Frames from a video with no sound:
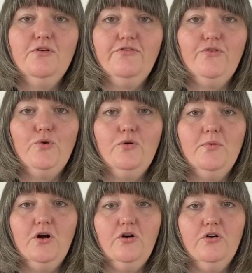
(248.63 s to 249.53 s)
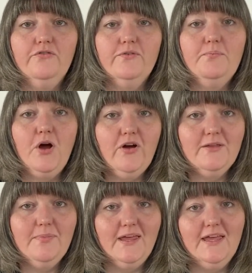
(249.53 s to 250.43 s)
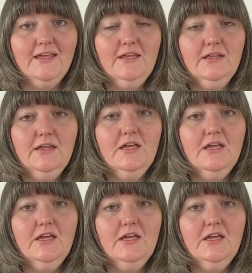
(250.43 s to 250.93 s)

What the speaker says: form of piping